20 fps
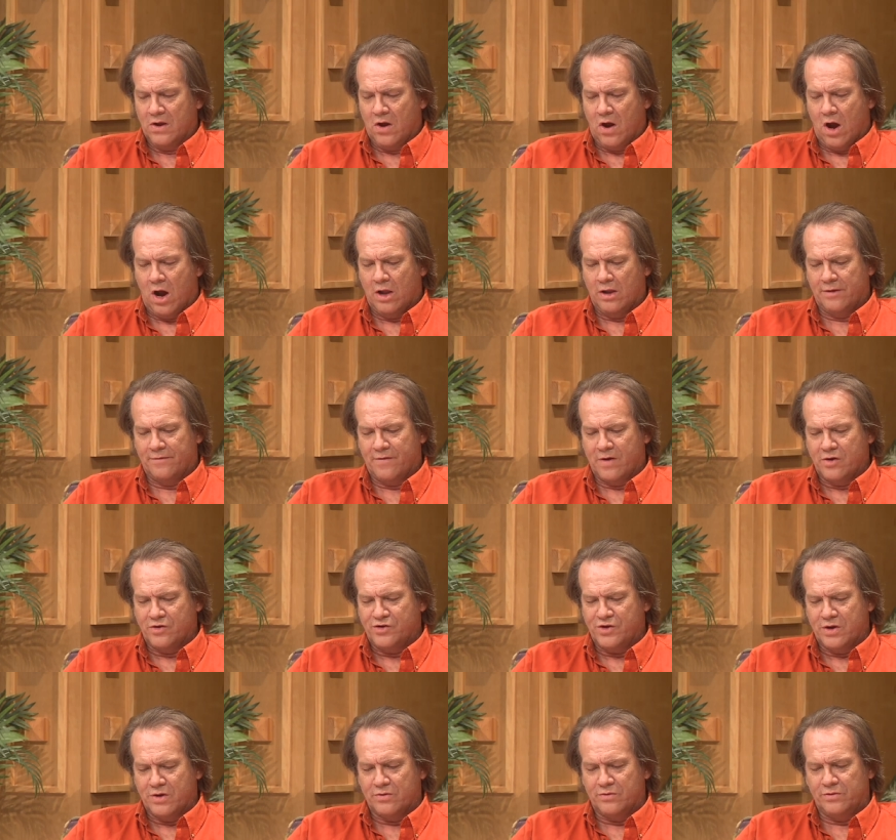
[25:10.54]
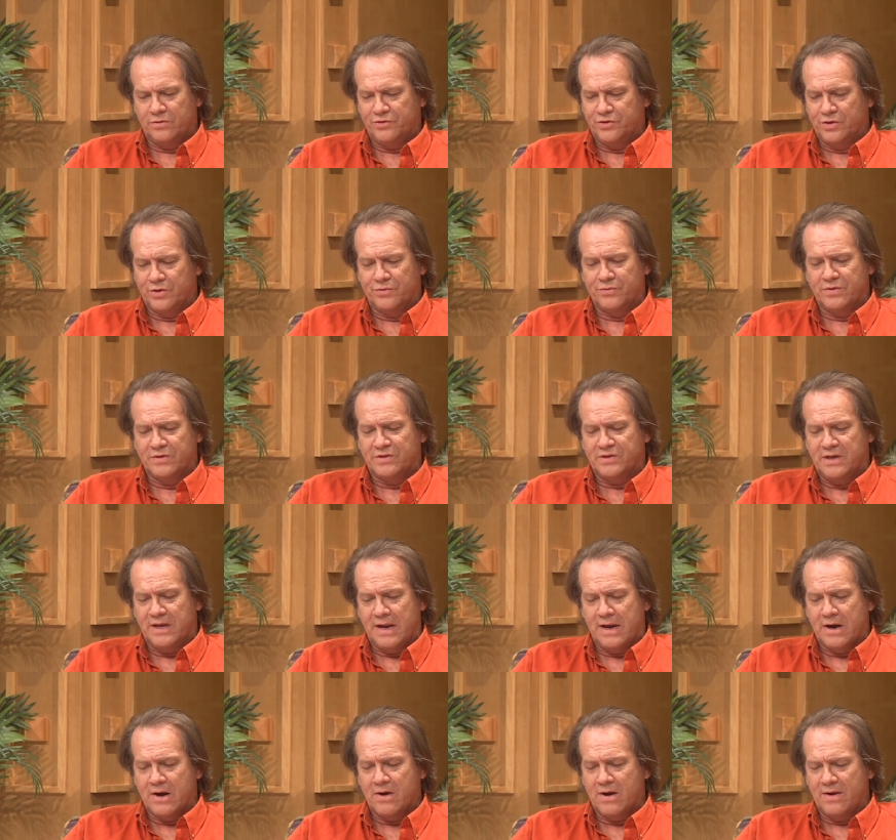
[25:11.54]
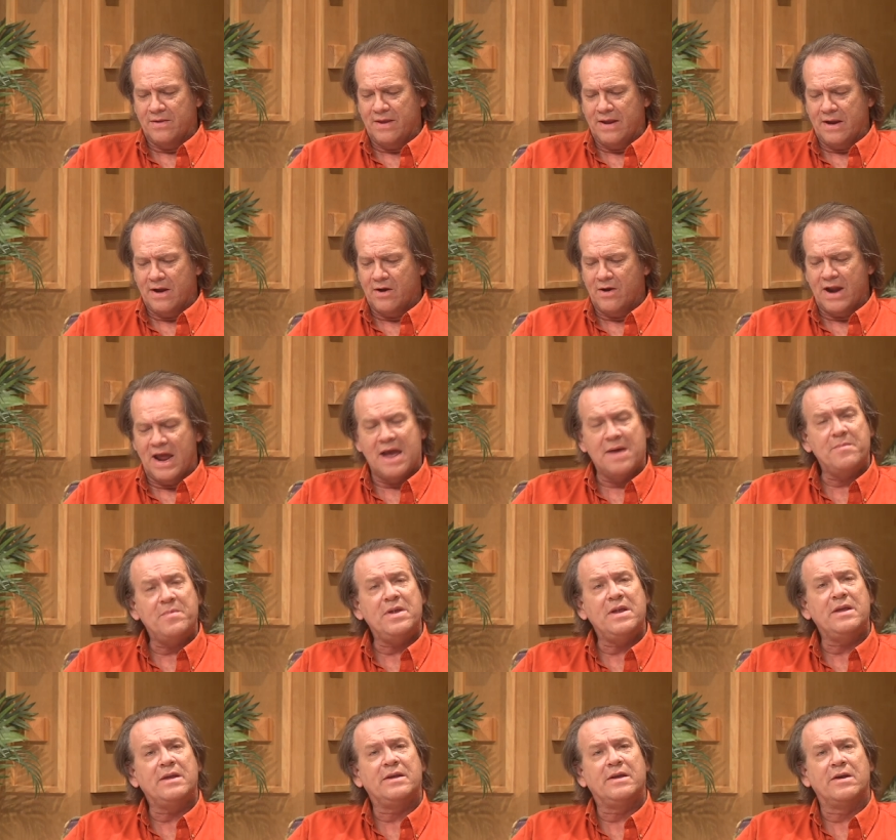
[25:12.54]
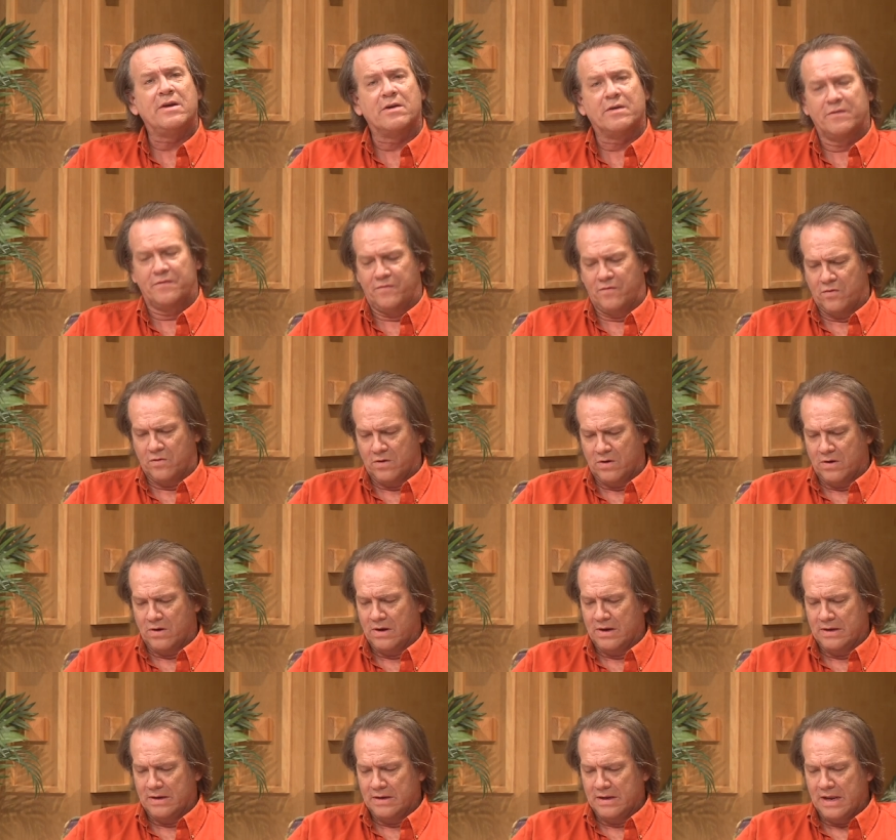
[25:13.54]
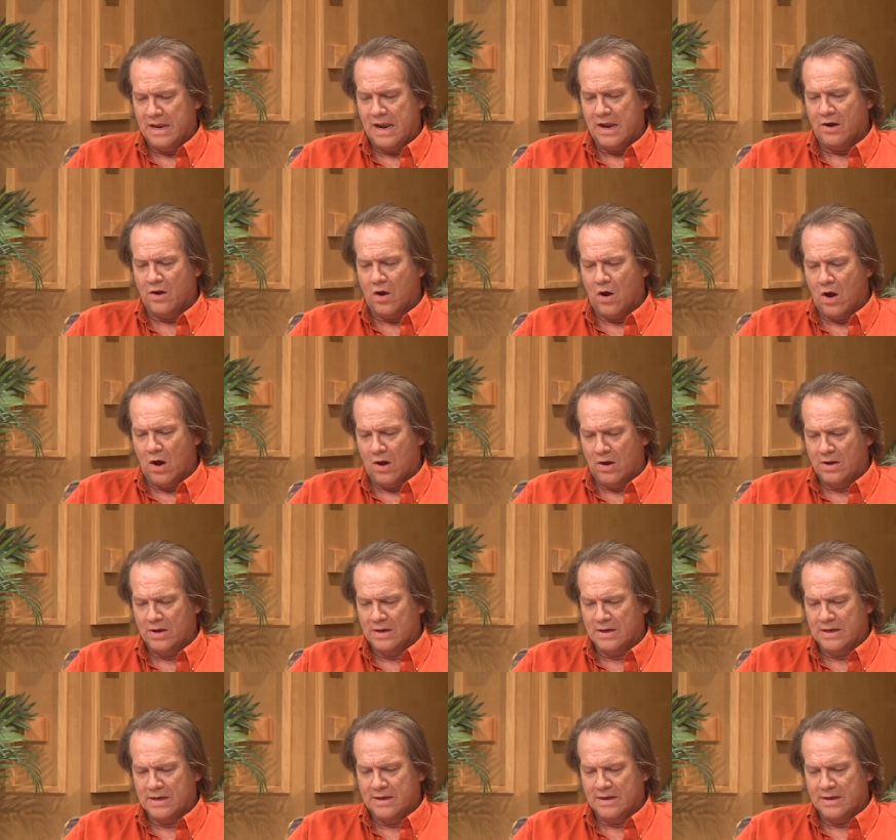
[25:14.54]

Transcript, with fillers: all of our children's care, and they are not being cared for at all.